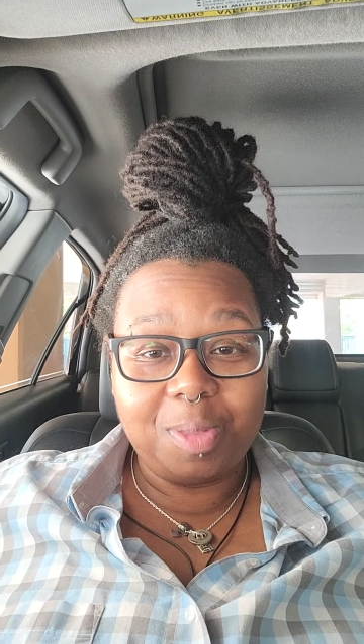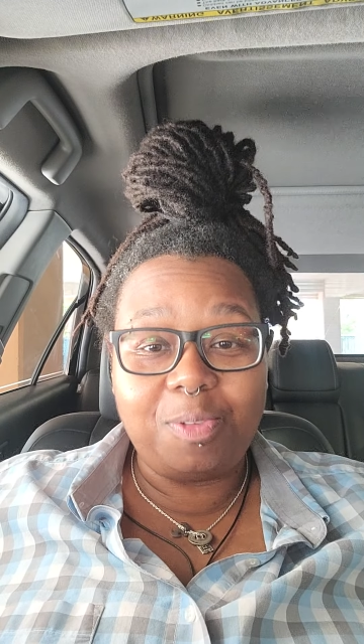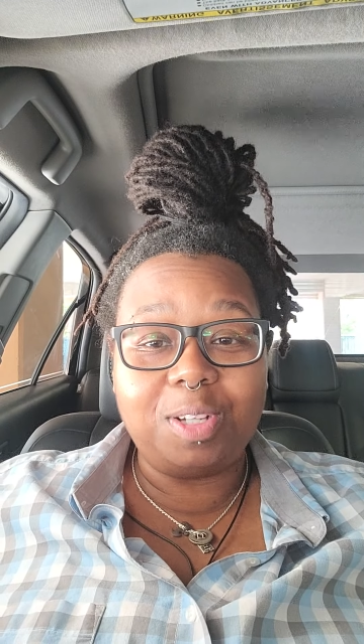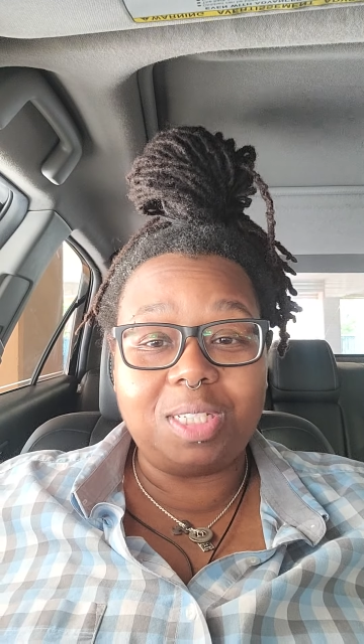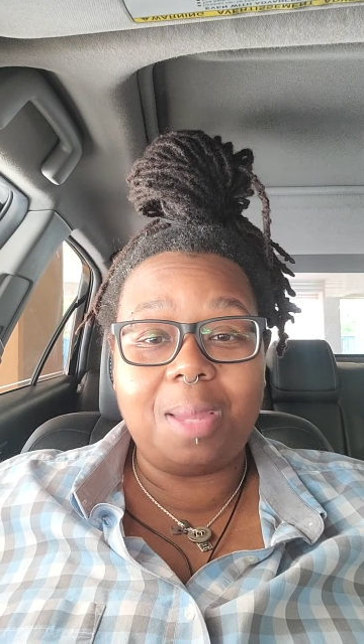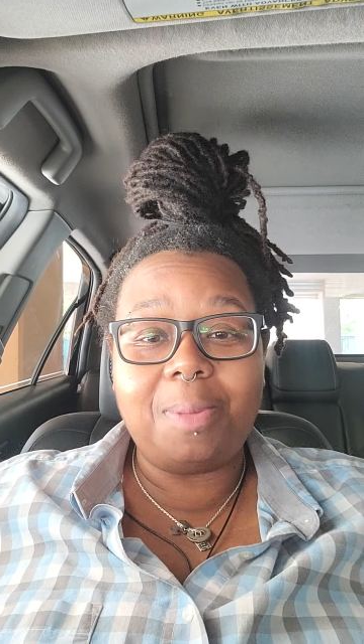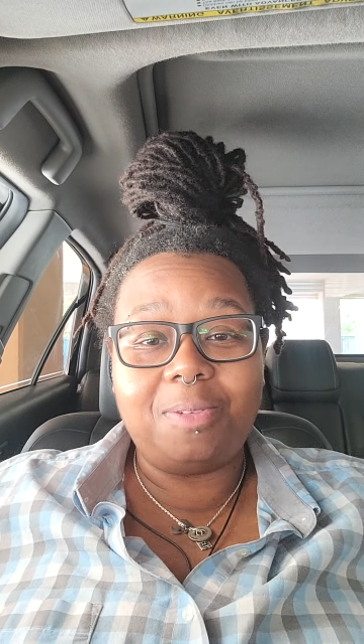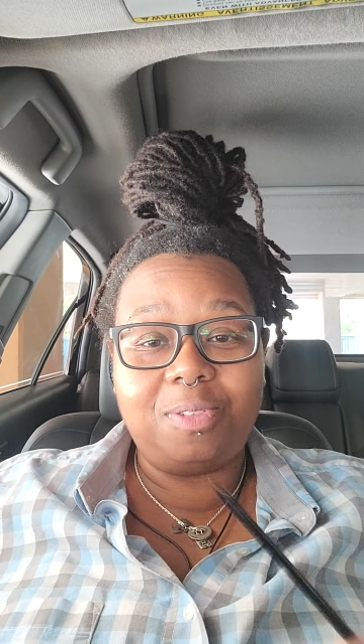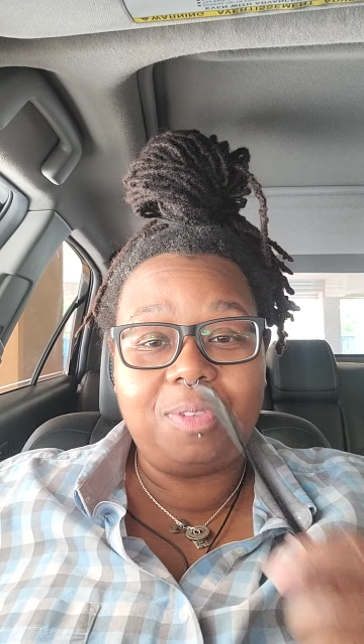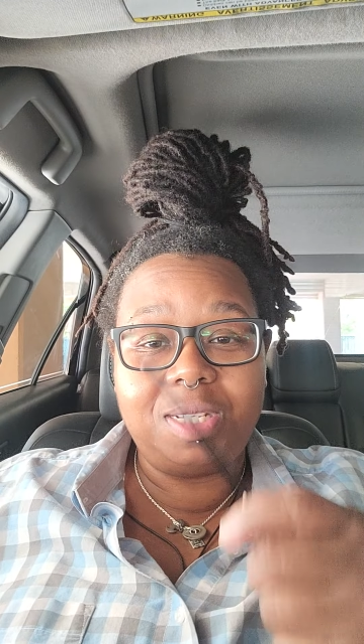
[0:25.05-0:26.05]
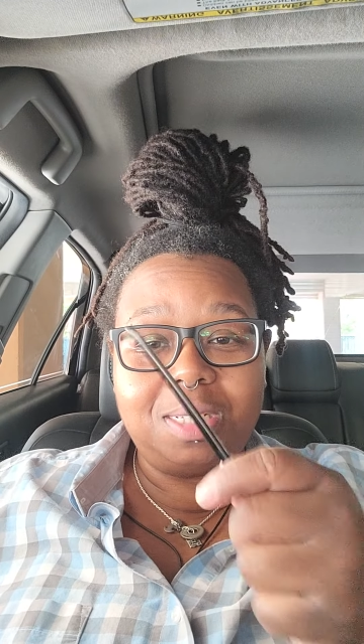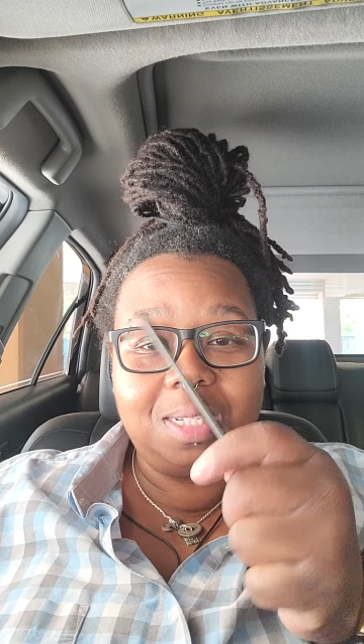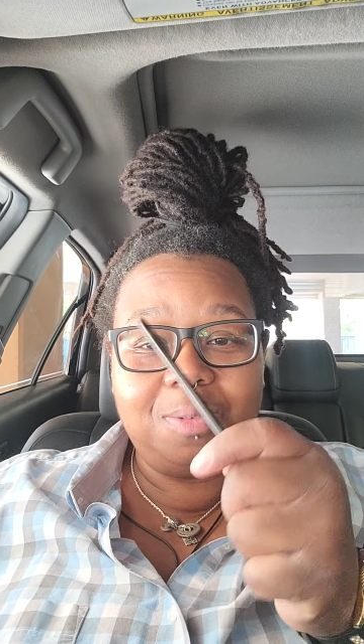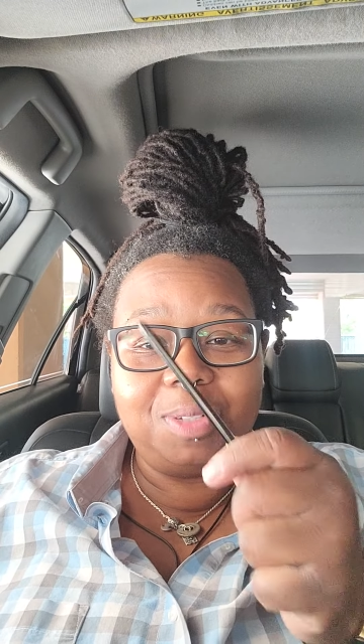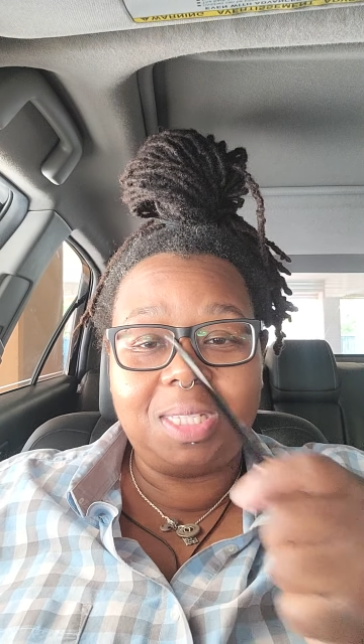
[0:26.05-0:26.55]
First time I was
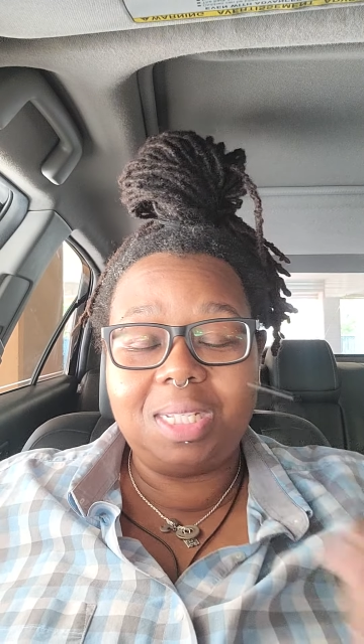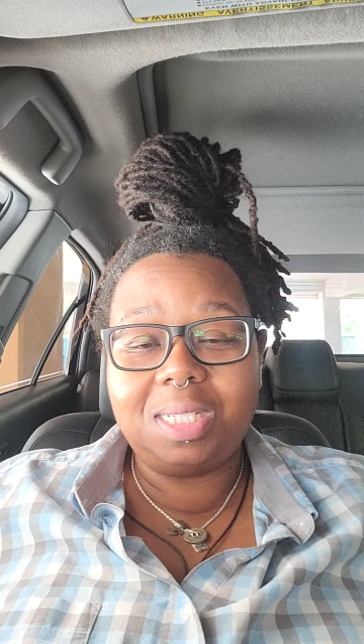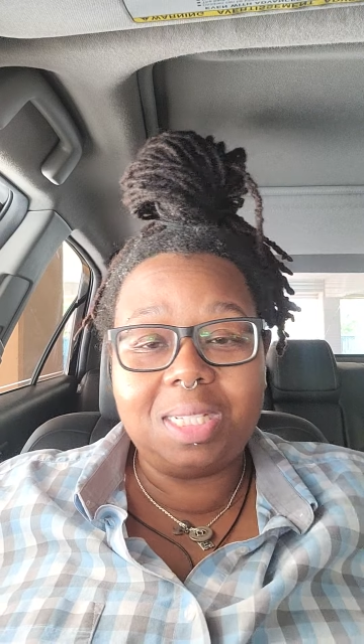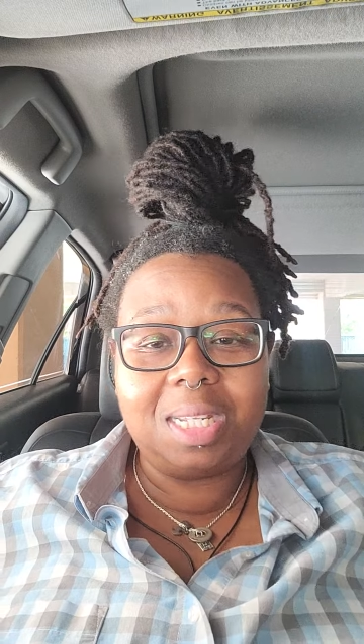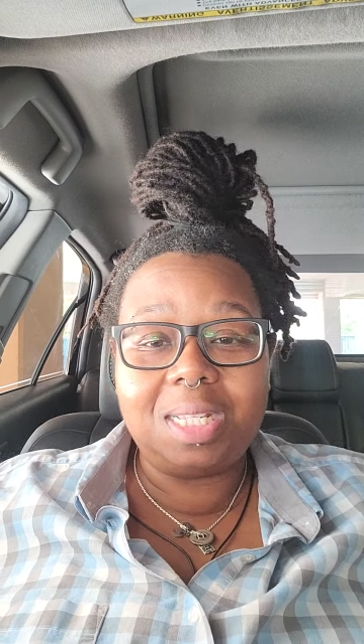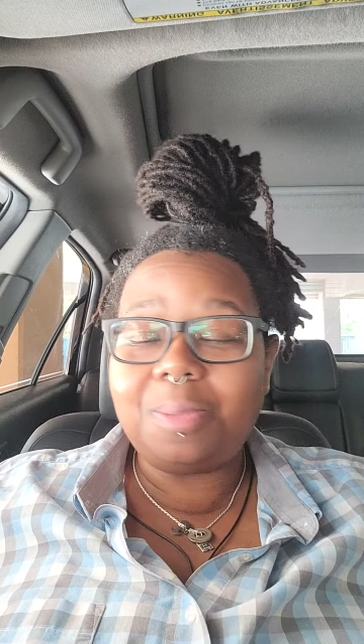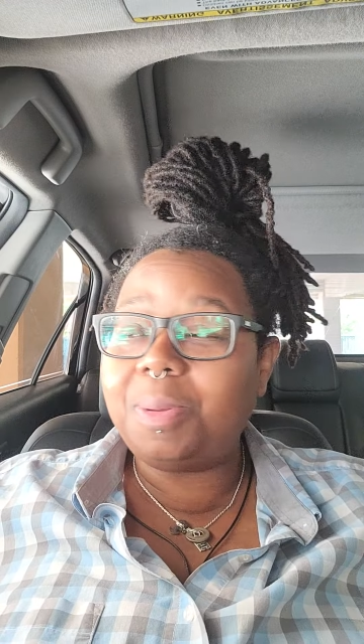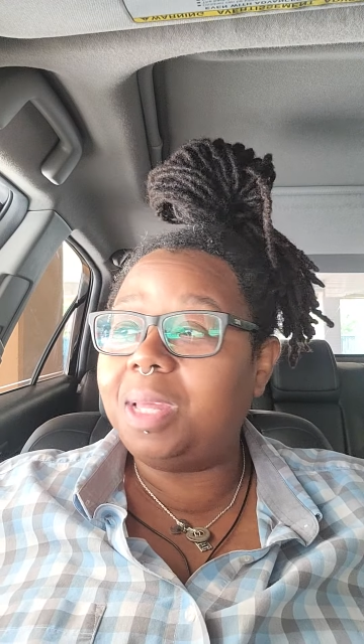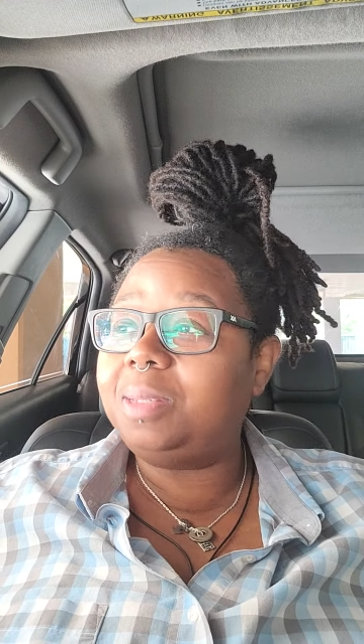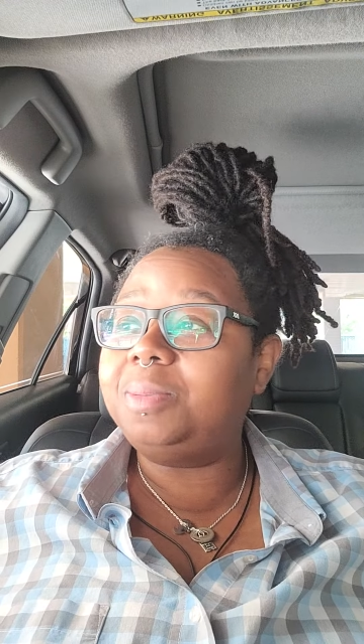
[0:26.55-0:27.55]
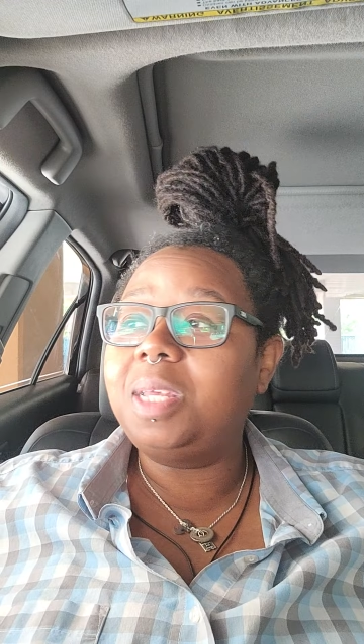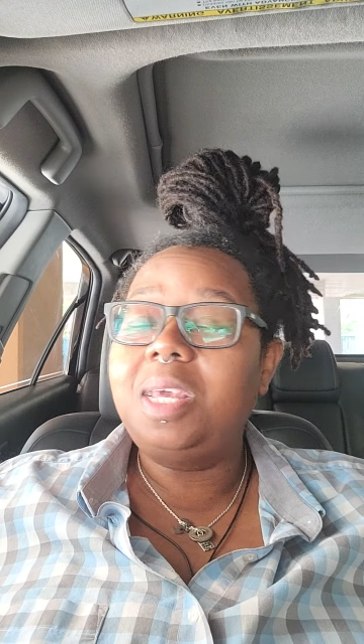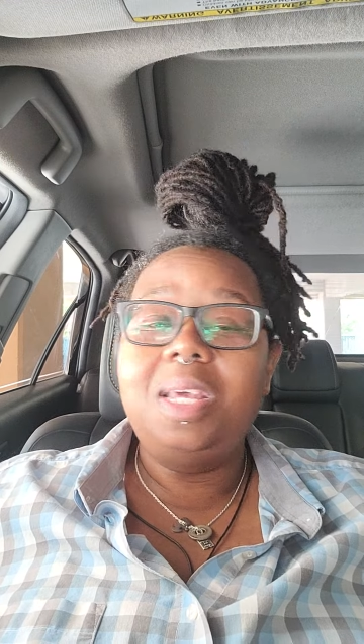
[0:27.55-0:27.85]
fidgeting with this and hit the button.